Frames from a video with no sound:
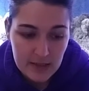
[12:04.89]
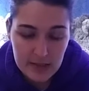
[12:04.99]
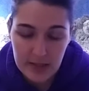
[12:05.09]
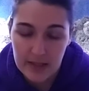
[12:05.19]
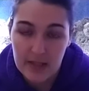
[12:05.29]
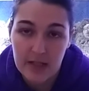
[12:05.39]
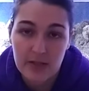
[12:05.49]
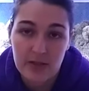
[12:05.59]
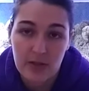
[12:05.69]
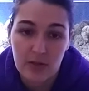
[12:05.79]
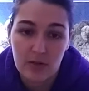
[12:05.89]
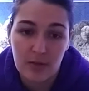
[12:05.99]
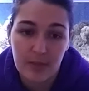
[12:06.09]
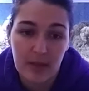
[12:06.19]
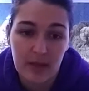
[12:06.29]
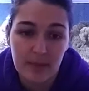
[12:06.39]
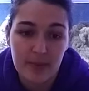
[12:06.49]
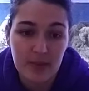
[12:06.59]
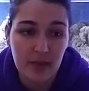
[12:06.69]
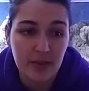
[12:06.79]
Sunday, so I'll probably
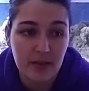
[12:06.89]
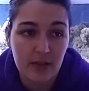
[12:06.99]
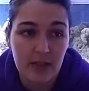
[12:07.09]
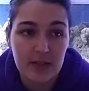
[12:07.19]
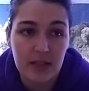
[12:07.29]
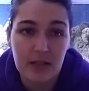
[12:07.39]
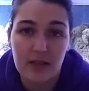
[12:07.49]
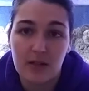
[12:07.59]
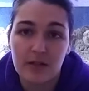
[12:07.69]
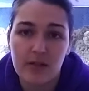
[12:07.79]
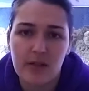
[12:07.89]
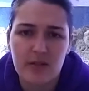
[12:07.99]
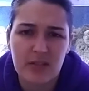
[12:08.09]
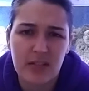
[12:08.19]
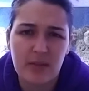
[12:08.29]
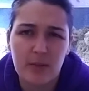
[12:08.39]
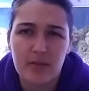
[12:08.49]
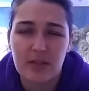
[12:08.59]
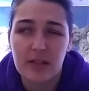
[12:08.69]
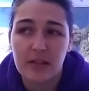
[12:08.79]
be talking to you guys again on Thursday,
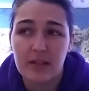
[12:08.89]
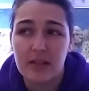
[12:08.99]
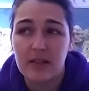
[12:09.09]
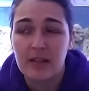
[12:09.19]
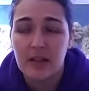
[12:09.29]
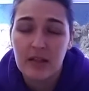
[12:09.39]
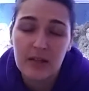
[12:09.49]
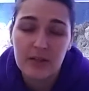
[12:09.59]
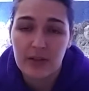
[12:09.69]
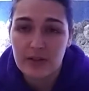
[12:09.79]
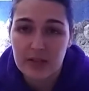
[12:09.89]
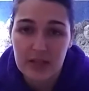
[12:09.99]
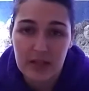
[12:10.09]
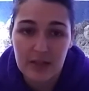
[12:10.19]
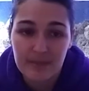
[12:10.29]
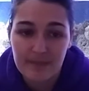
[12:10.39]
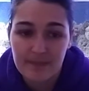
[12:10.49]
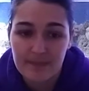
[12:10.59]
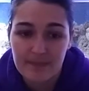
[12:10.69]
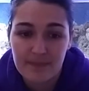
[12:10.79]
most likely. Thursday,
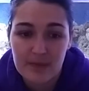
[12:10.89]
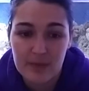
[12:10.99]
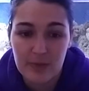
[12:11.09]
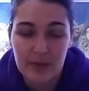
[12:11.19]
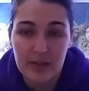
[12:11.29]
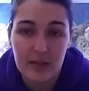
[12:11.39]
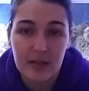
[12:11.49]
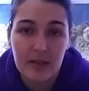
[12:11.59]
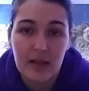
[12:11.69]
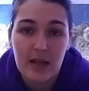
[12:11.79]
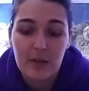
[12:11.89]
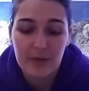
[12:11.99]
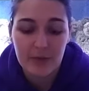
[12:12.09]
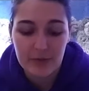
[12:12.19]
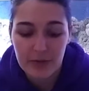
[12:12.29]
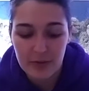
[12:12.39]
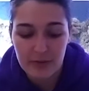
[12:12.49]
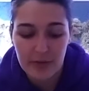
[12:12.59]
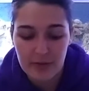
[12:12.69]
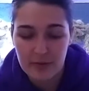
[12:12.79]
somewhere in there. I want to do 2
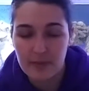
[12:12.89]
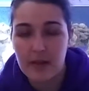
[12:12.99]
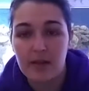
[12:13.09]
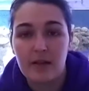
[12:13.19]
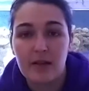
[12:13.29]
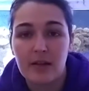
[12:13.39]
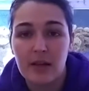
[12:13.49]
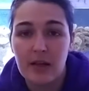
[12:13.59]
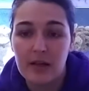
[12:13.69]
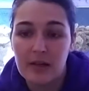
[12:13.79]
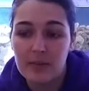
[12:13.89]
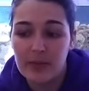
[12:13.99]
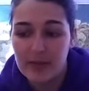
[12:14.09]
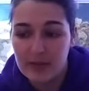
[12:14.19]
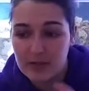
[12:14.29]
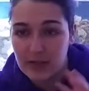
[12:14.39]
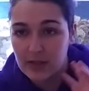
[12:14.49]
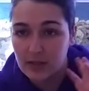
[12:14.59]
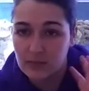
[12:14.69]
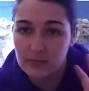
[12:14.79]
videos a week. I want to get this
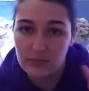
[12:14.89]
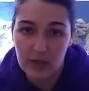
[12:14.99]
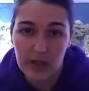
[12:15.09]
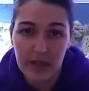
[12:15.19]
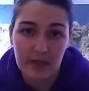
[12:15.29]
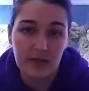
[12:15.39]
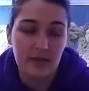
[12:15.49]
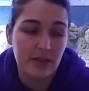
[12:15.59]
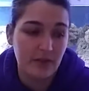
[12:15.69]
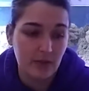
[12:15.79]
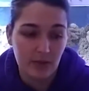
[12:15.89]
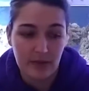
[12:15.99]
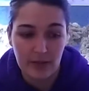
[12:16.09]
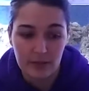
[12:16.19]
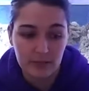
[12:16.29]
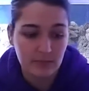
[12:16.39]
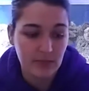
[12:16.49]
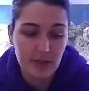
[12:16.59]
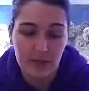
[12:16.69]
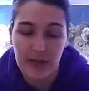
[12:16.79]
channel lit, even though I don't,
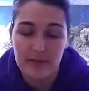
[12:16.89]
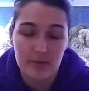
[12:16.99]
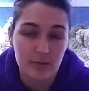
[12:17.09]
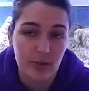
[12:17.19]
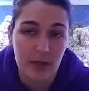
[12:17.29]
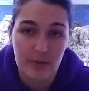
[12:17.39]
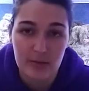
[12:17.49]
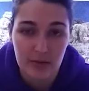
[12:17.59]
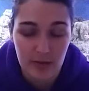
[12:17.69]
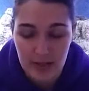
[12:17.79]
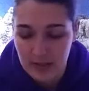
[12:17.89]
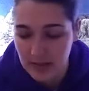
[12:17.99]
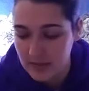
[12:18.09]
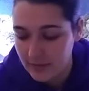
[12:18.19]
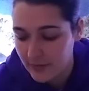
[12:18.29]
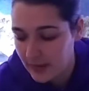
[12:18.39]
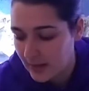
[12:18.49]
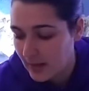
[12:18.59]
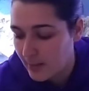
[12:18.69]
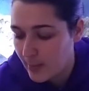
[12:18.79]
have subscribers and crazy stuff like
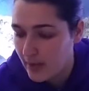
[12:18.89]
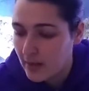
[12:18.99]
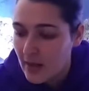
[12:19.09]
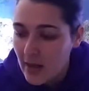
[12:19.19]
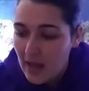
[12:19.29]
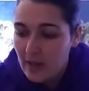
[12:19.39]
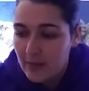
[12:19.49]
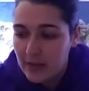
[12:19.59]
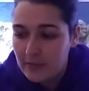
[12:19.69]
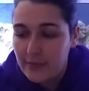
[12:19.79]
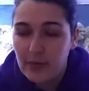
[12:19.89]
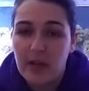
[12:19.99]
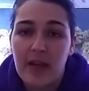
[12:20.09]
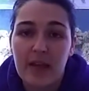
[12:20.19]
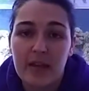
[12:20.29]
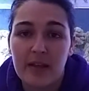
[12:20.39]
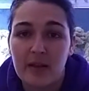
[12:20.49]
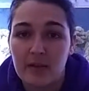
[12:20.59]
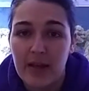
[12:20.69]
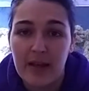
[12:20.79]
that. But, I mean, if you'd like,
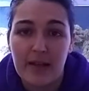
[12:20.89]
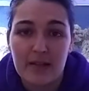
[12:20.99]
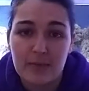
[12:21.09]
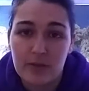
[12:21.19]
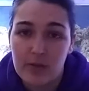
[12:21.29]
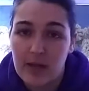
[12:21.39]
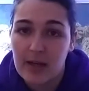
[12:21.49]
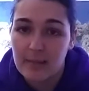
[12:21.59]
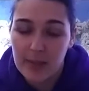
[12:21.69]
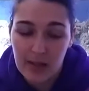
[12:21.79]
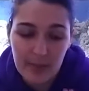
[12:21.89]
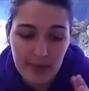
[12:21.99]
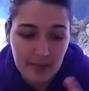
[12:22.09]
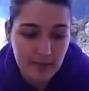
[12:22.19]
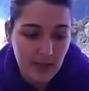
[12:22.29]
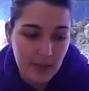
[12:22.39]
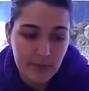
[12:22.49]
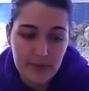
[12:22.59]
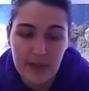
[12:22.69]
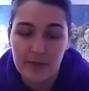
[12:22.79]
like, subscribe, comment, I
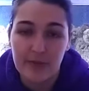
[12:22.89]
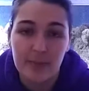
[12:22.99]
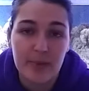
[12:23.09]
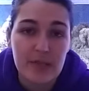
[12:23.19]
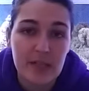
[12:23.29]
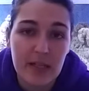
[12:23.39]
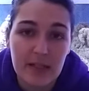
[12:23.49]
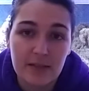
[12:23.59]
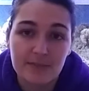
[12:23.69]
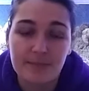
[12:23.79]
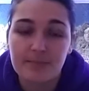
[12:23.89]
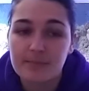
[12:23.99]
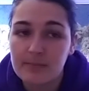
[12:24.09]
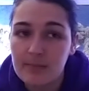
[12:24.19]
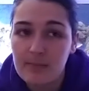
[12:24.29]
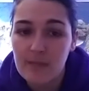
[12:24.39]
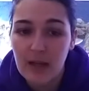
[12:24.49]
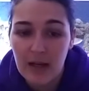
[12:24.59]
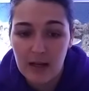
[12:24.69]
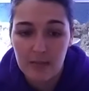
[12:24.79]
would definitely appreciate it.
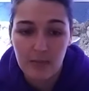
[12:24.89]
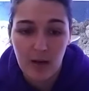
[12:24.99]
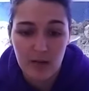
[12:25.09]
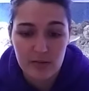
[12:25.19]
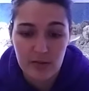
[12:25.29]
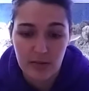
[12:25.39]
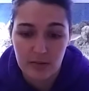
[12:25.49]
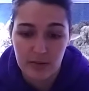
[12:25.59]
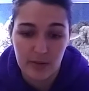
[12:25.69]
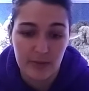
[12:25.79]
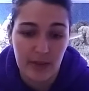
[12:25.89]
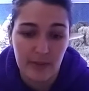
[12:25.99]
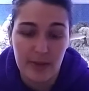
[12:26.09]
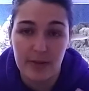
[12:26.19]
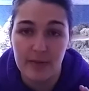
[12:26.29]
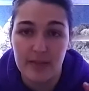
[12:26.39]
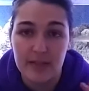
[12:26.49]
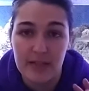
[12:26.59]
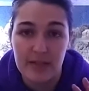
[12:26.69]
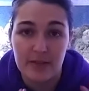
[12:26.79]
Also, that way you can
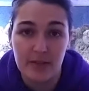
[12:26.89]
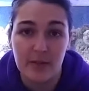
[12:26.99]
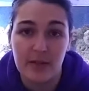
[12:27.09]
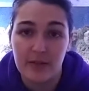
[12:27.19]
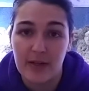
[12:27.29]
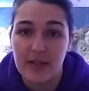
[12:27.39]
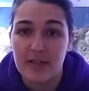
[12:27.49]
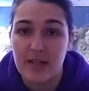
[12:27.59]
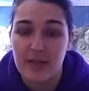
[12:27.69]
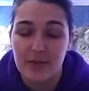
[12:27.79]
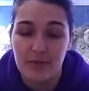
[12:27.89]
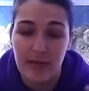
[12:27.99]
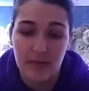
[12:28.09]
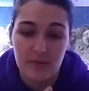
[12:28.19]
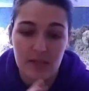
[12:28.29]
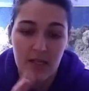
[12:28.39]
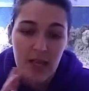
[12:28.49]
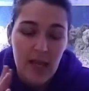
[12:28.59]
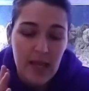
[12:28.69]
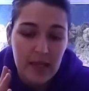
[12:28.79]
stay in tune if I decide to announce
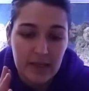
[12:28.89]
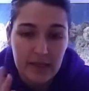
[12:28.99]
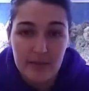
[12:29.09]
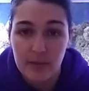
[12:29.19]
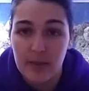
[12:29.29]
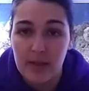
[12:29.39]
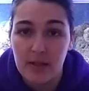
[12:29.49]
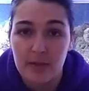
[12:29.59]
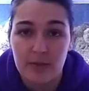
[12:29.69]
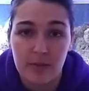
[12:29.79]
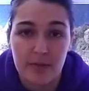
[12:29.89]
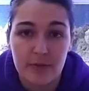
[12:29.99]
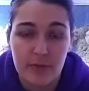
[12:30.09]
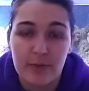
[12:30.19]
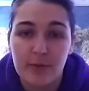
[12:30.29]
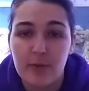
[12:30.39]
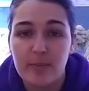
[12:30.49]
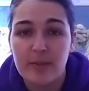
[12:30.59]
a giveaway on Sophie's Reef Room.